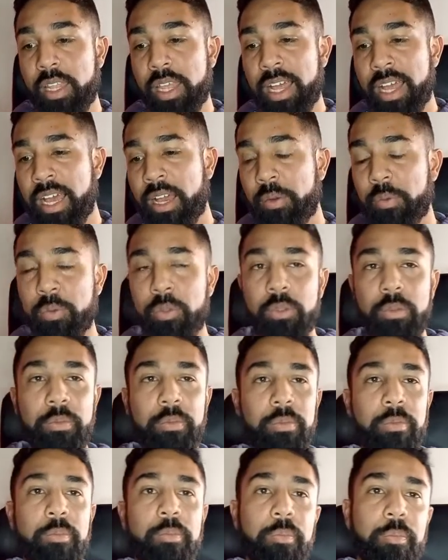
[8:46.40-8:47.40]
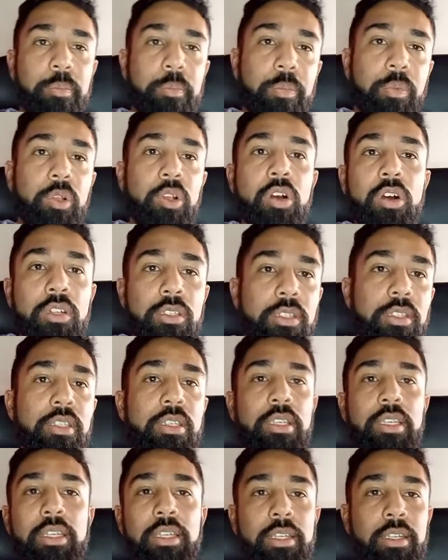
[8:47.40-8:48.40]
I will
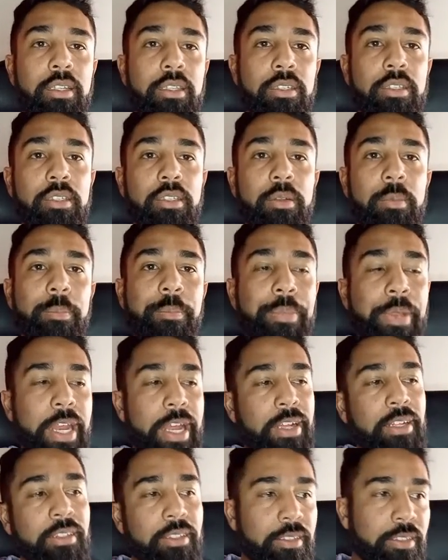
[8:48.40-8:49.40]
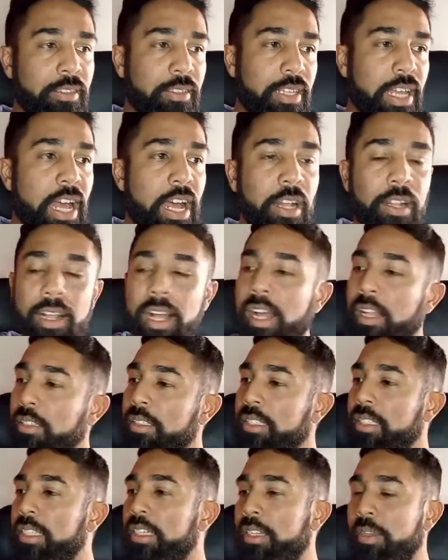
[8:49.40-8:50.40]
constantly practice. I'll
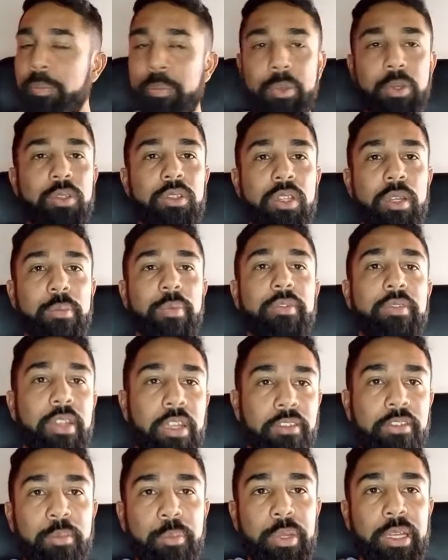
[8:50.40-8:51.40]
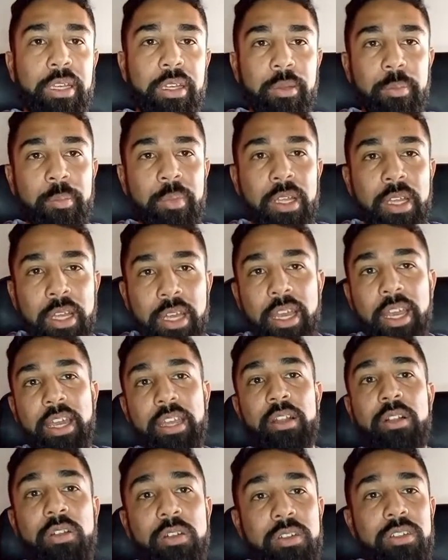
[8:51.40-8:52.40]
stick a post up of David Beckham, and
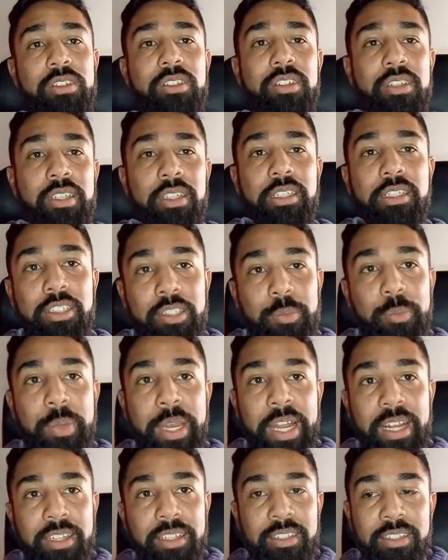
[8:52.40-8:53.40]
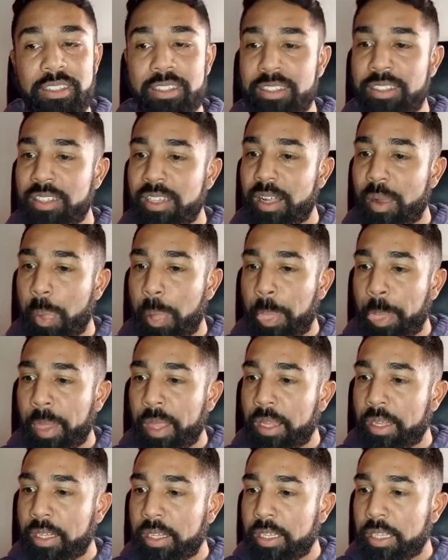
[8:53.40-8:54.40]
I'll constantly just practice
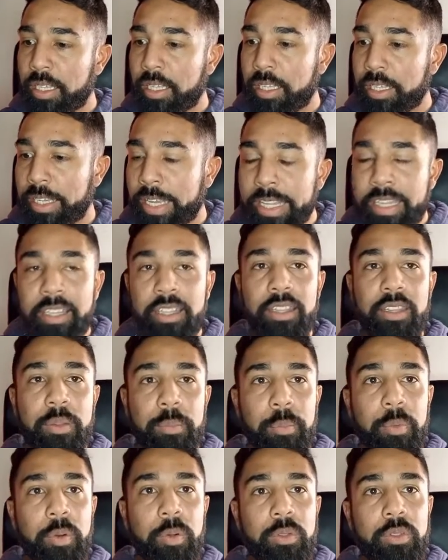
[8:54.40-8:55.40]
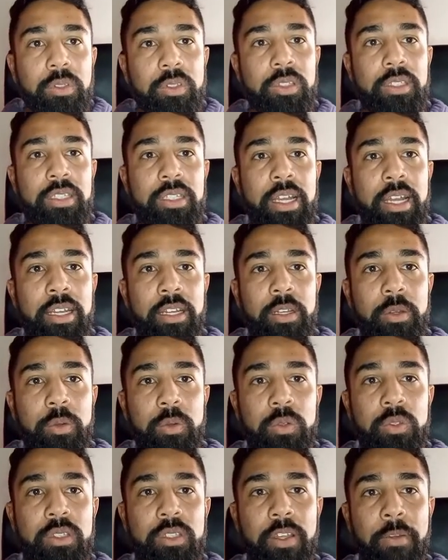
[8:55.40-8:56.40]
getting the ball to the striker,
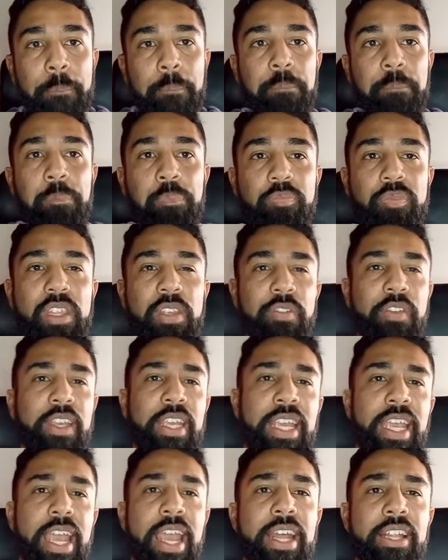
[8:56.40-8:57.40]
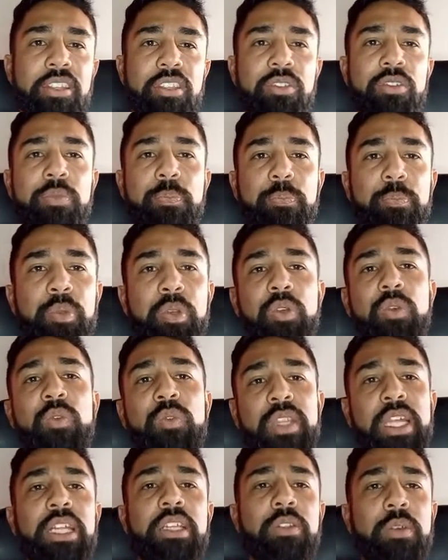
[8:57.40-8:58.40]
because if he had to prove
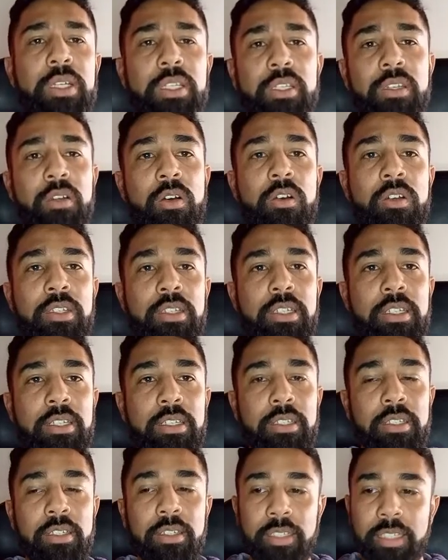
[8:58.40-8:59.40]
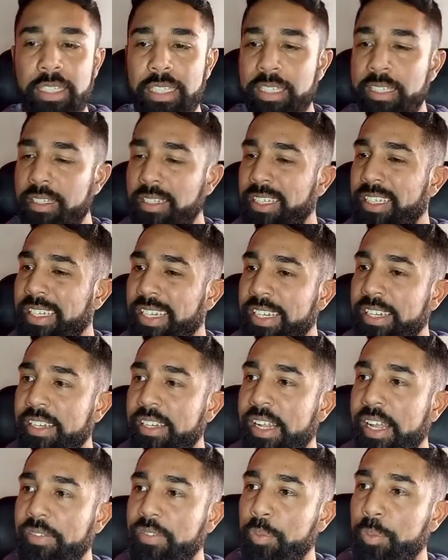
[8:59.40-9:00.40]
that to us last season, he didn't
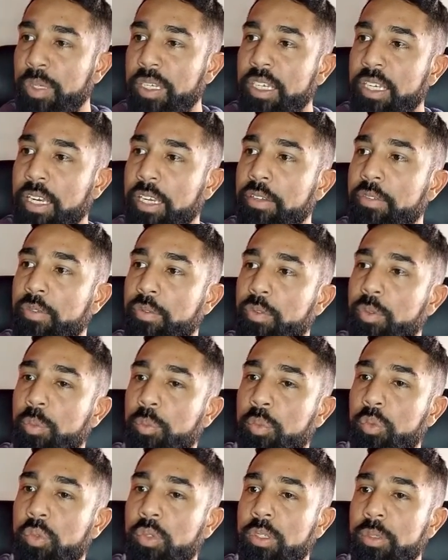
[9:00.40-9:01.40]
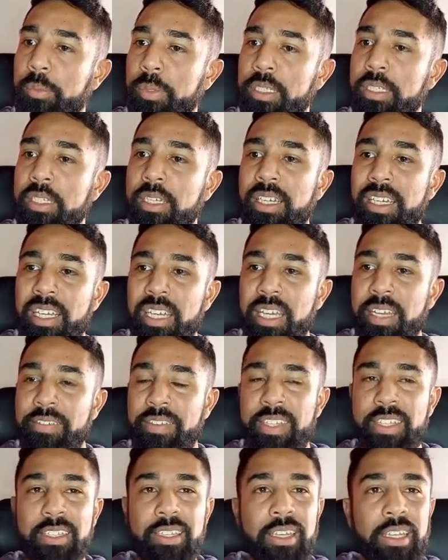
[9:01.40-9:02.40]
have to be a great footballer, but
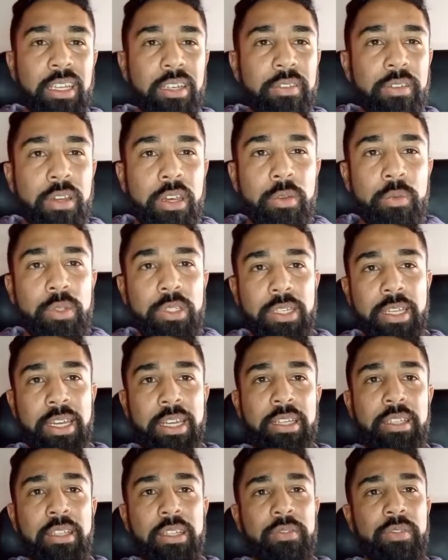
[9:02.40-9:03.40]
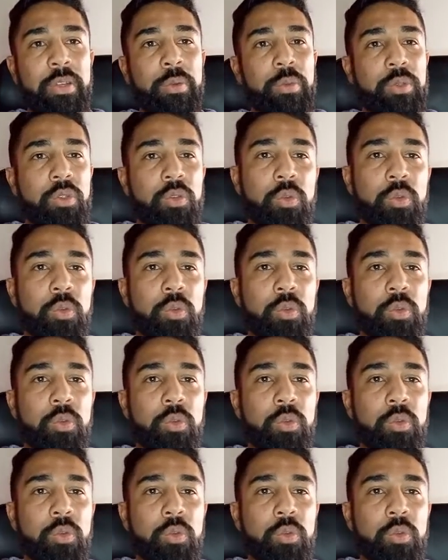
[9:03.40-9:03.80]
if his delivery was great, if he was